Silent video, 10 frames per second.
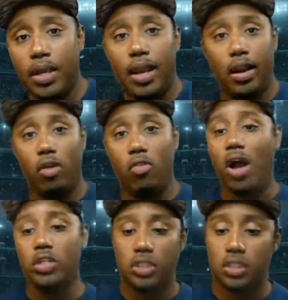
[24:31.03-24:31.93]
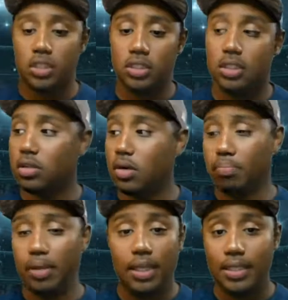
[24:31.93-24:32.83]
Aaron Rodgers is just
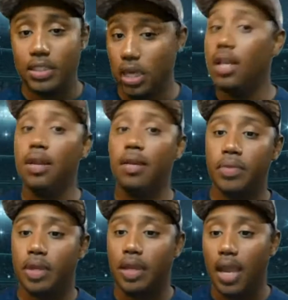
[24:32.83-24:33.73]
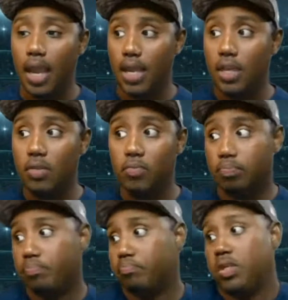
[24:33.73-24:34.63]
completely done, and he
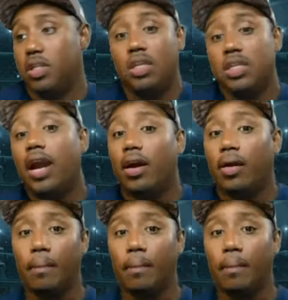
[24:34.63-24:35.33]
doesn't care.